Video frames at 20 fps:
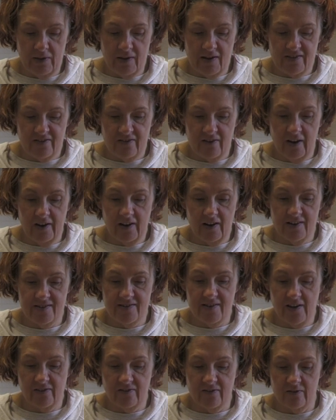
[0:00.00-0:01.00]
this, like I
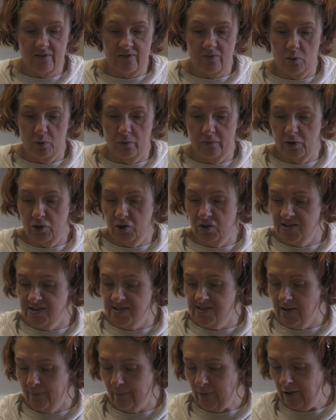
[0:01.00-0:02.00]
said, to sort of a good
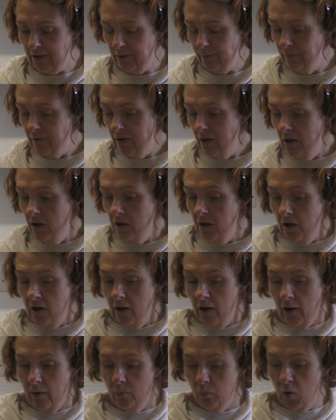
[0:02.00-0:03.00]
simmer.
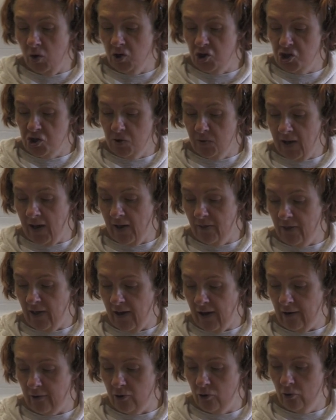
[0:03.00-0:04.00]
And once you get
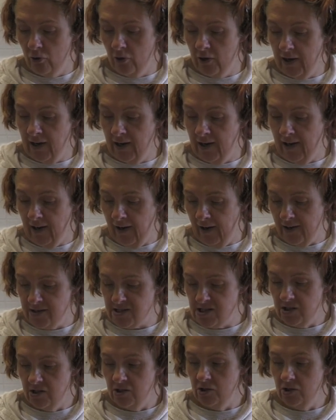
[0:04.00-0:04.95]
there, you're going to add